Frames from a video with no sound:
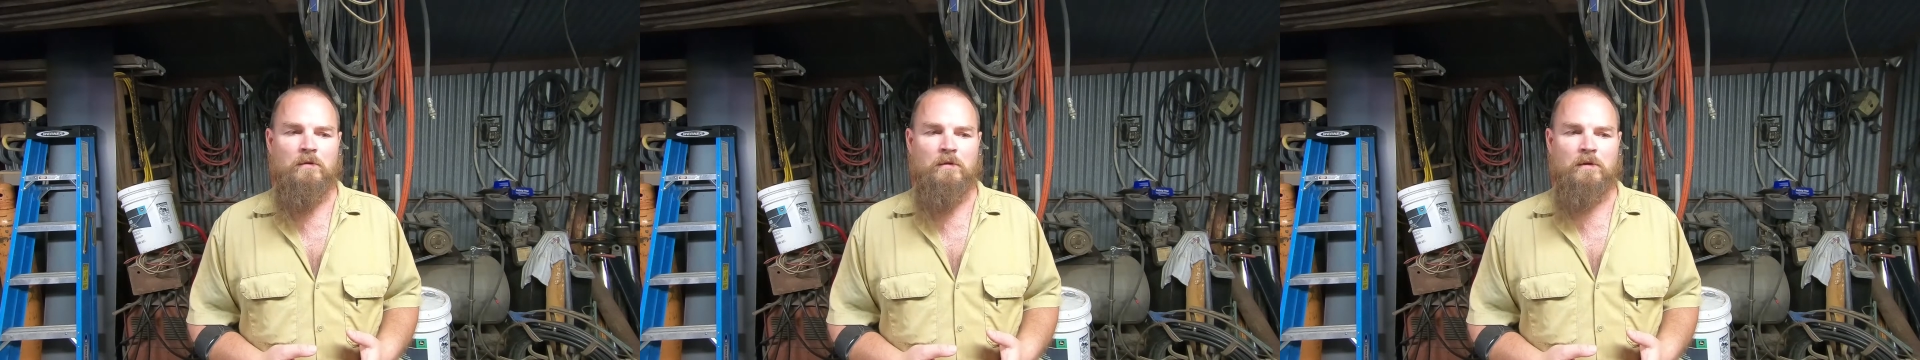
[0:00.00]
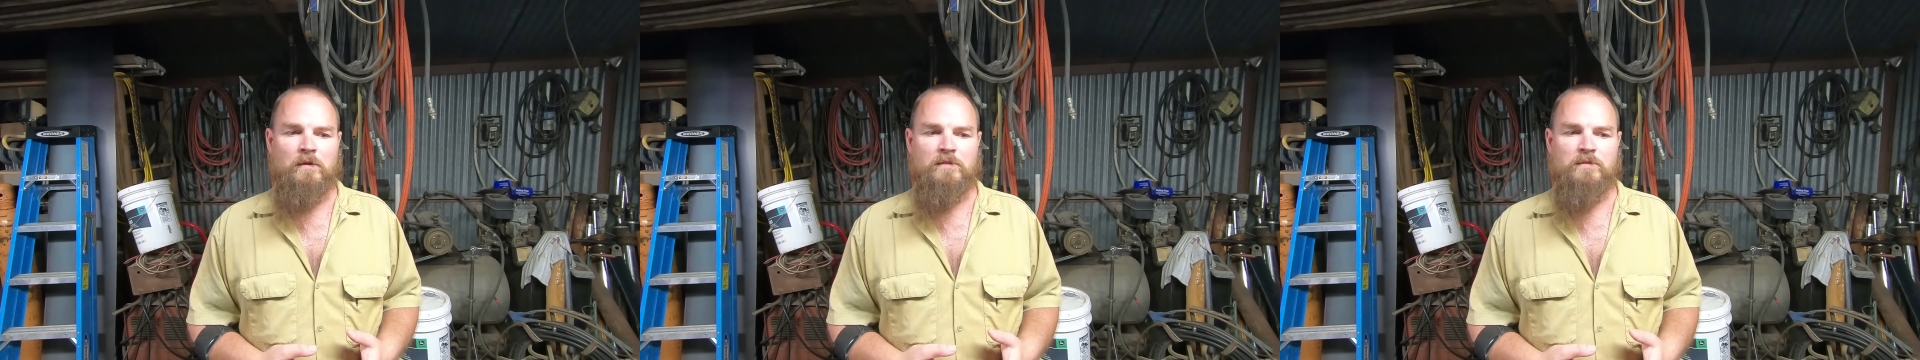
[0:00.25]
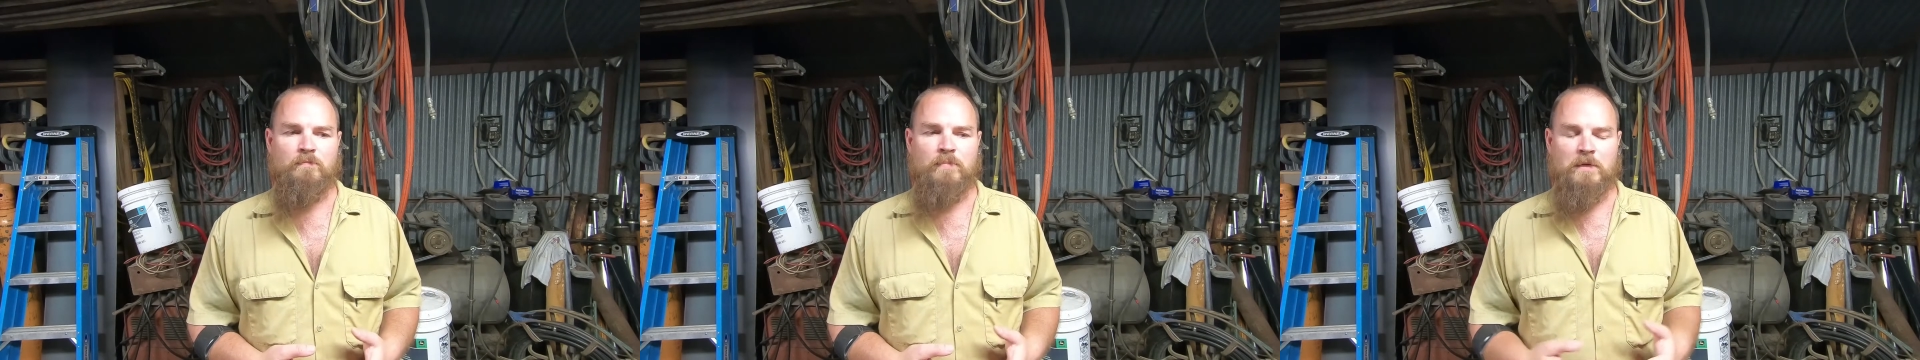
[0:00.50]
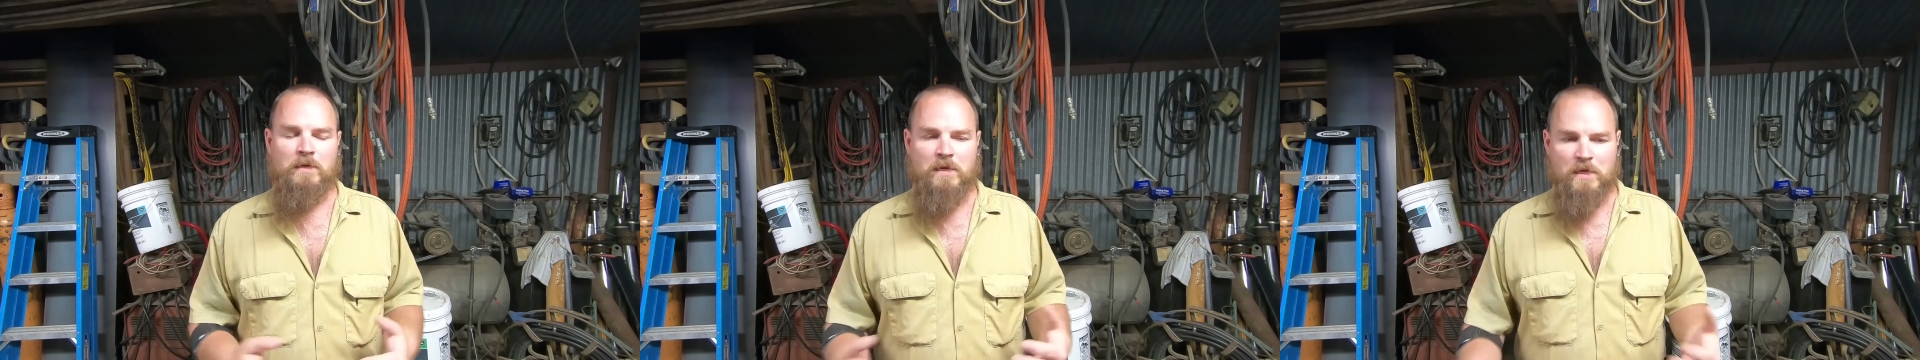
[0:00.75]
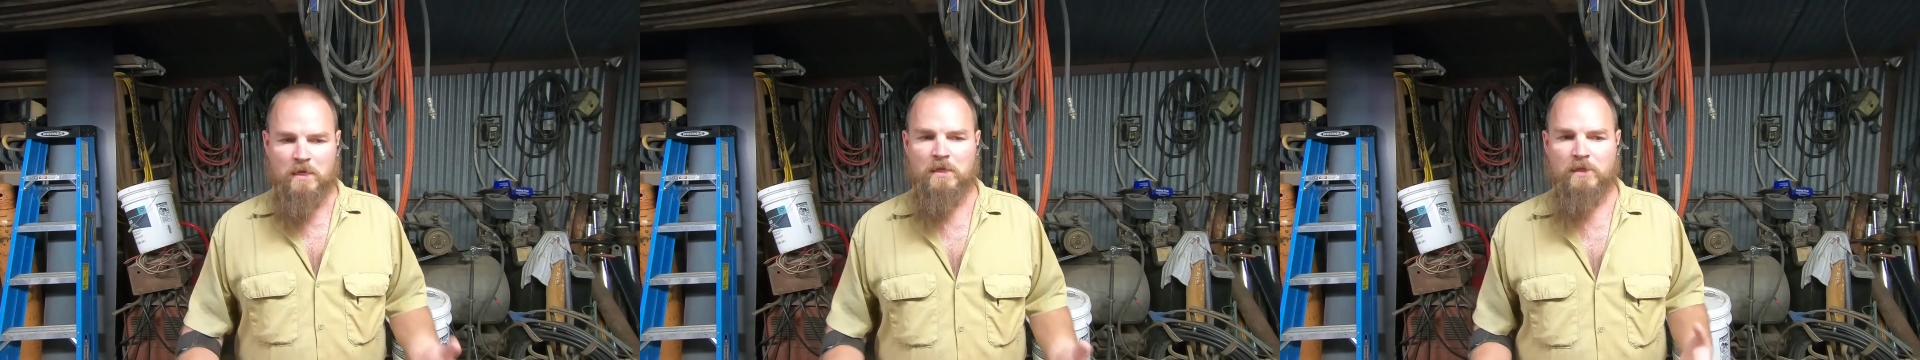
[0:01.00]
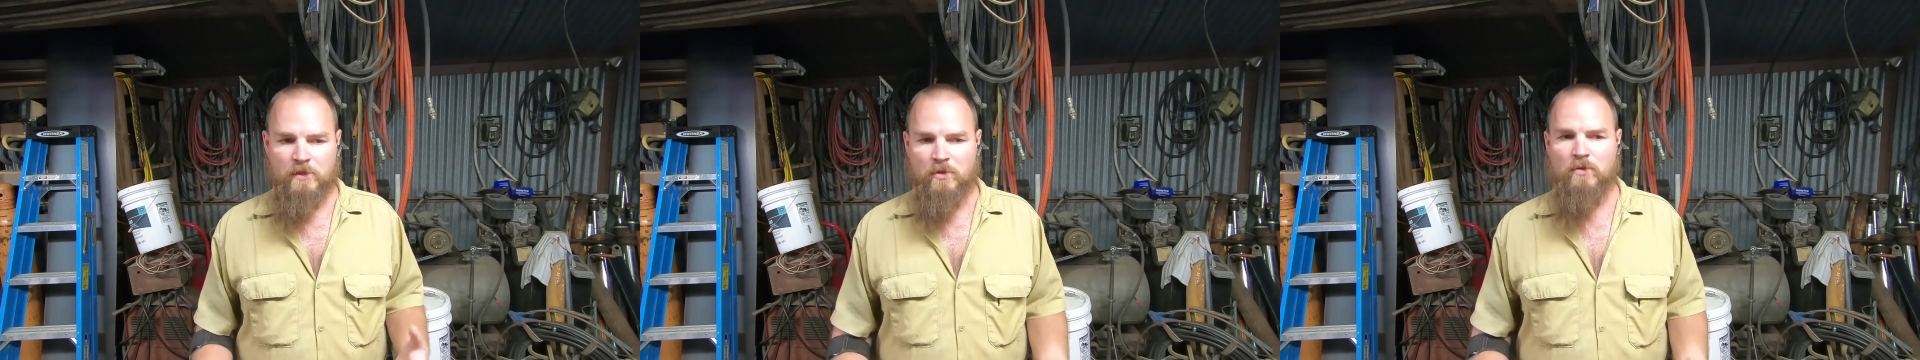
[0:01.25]
it's
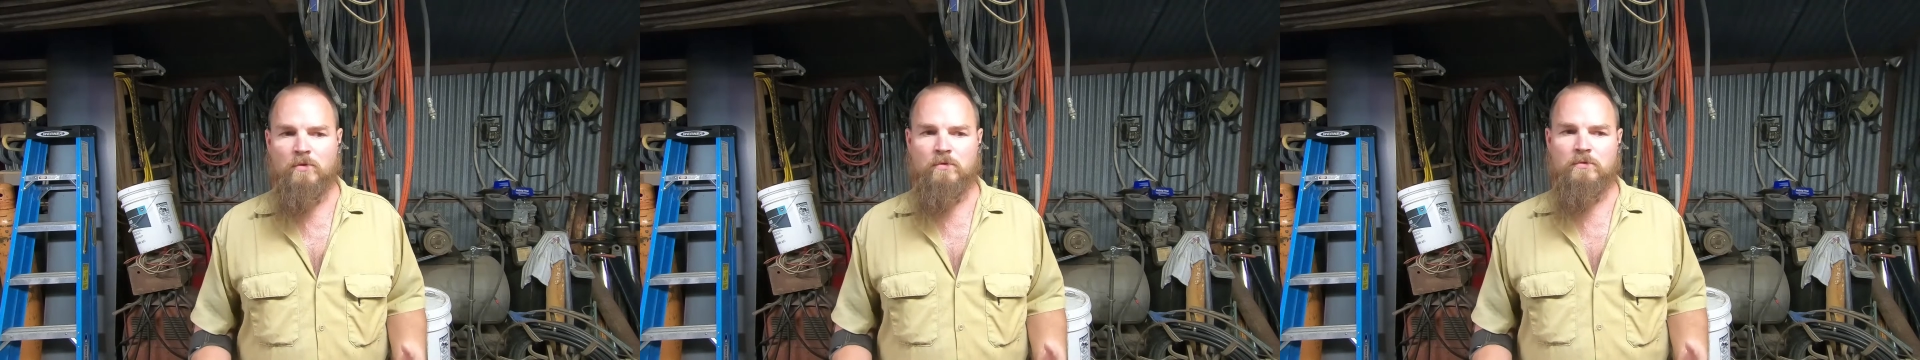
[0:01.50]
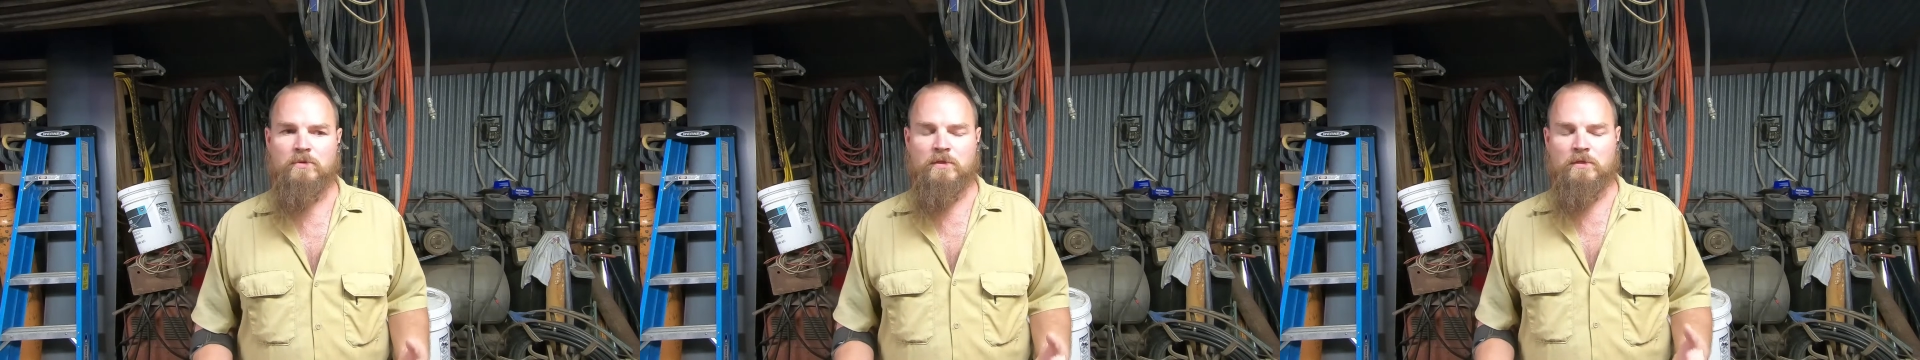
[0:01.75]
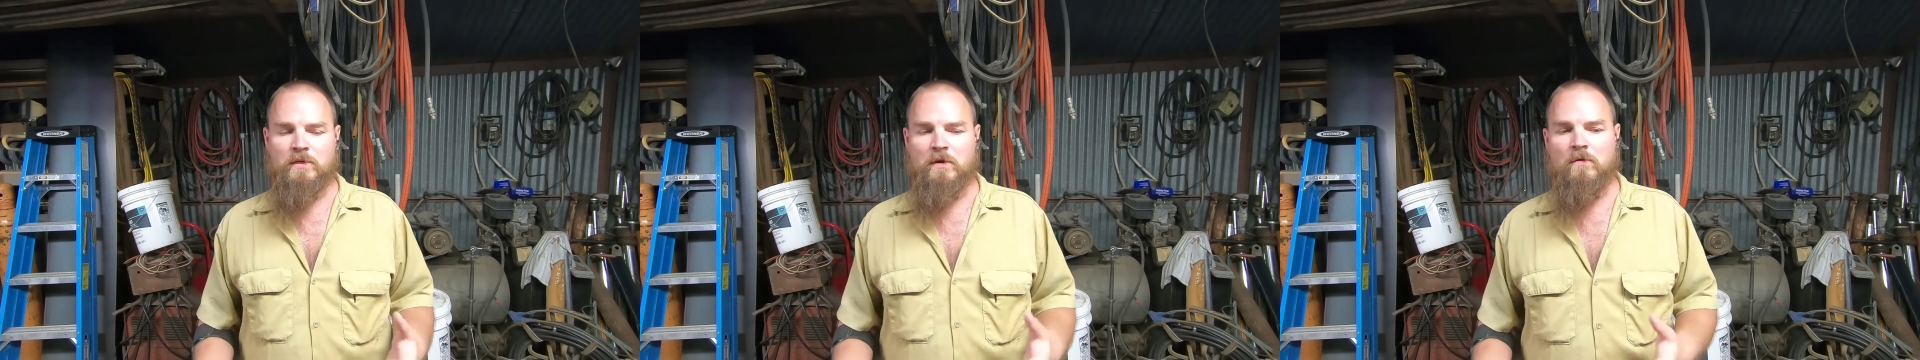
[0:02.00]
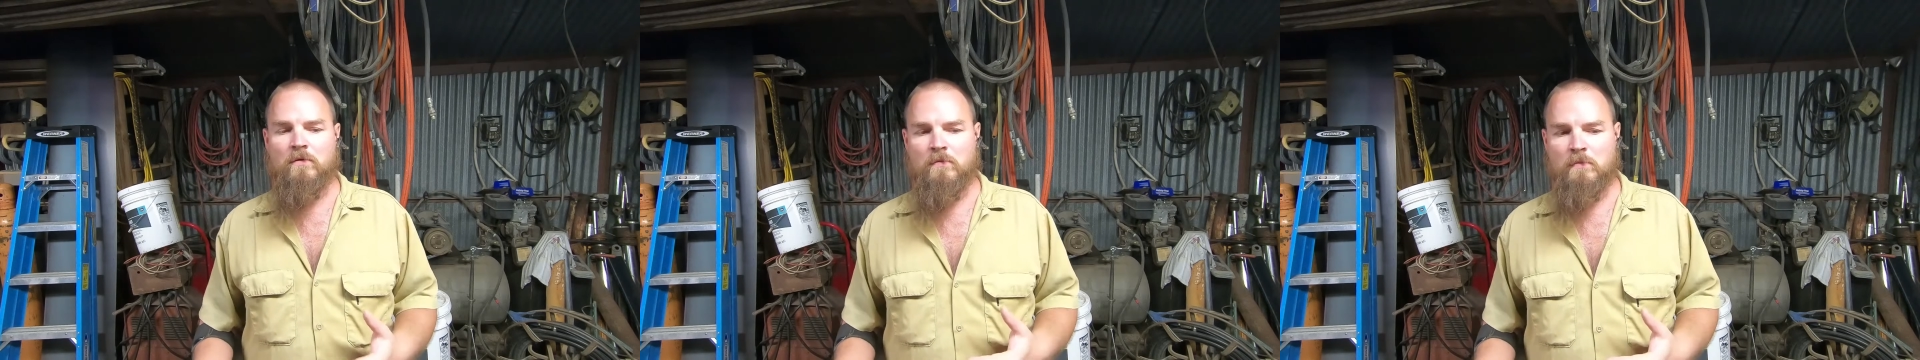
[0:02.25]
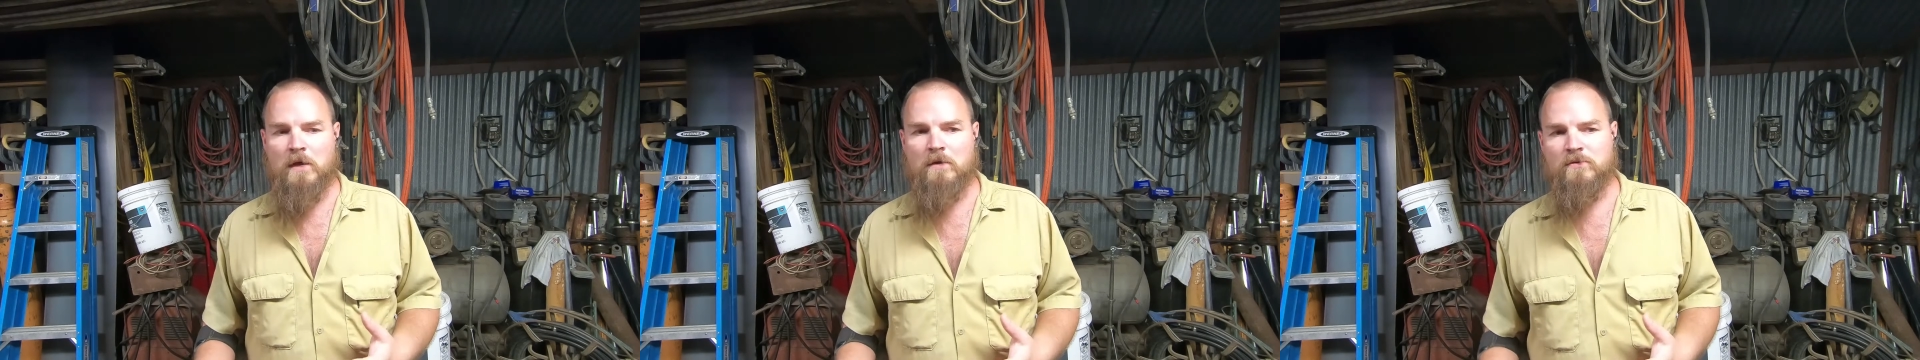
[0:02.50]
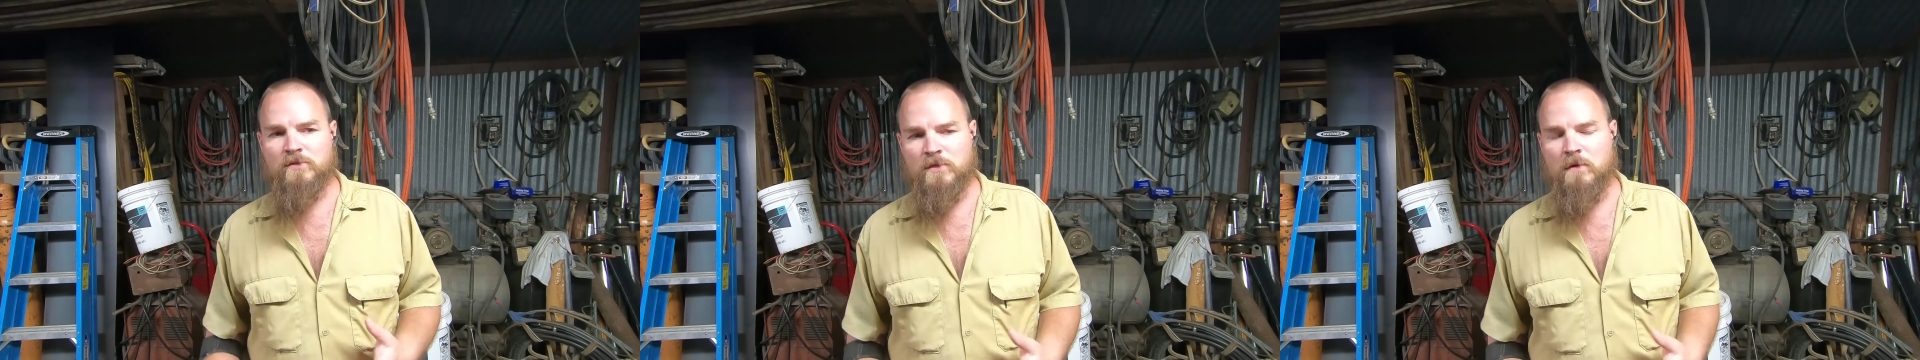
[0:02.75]
beneath you to talk
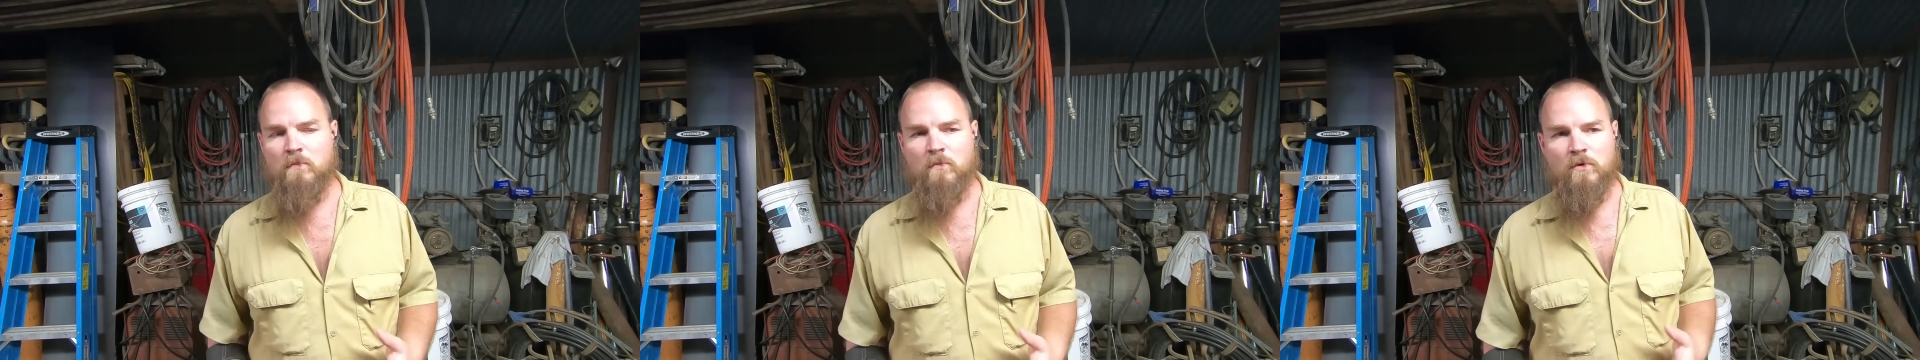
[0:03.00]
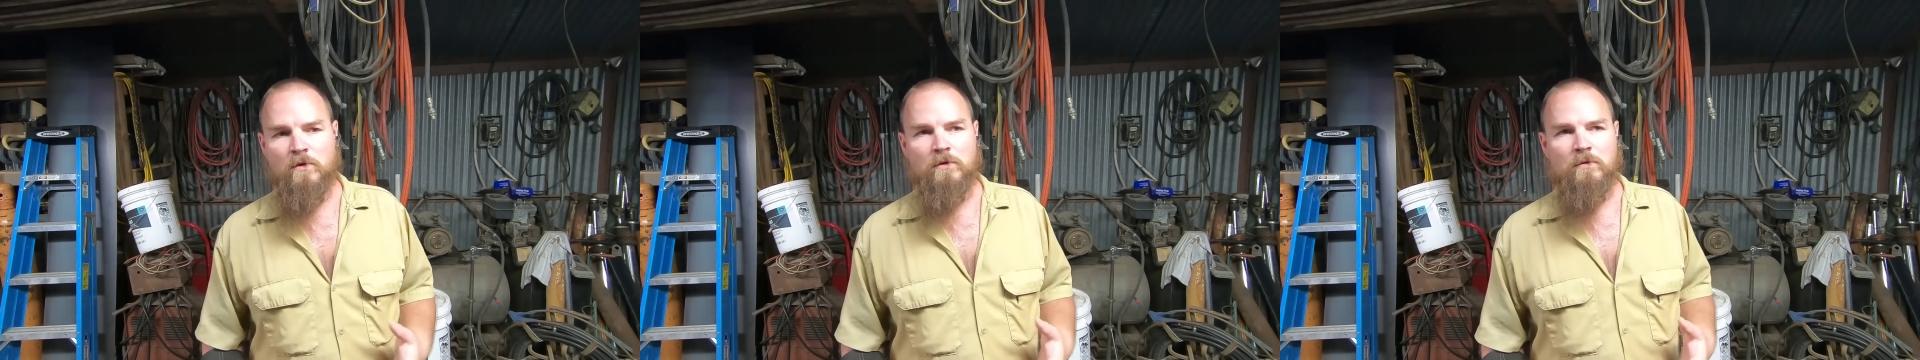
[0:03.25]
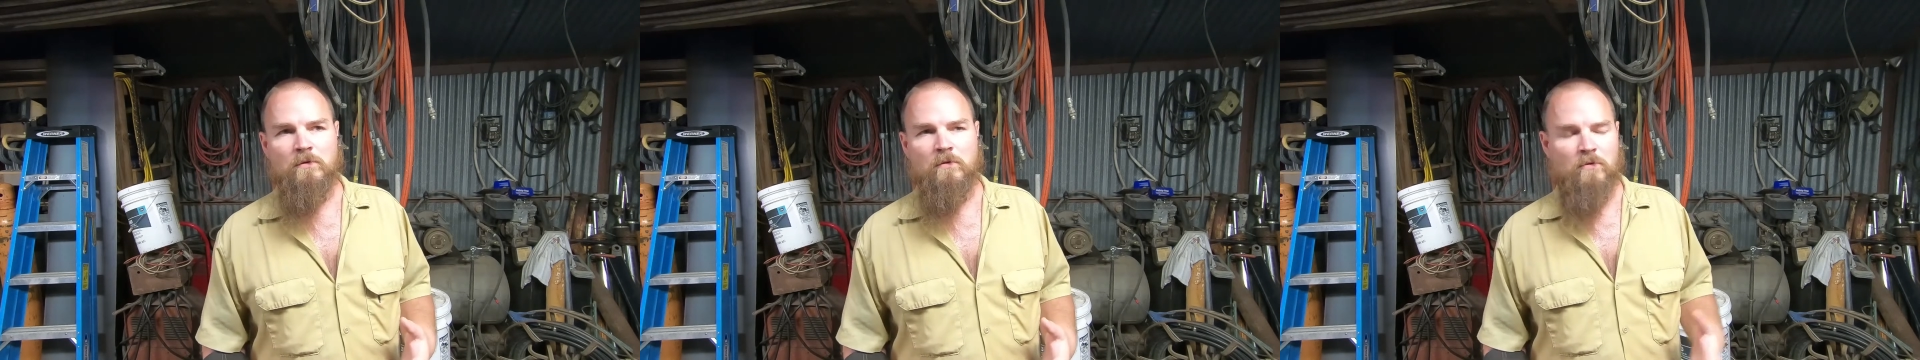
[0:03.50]
about someone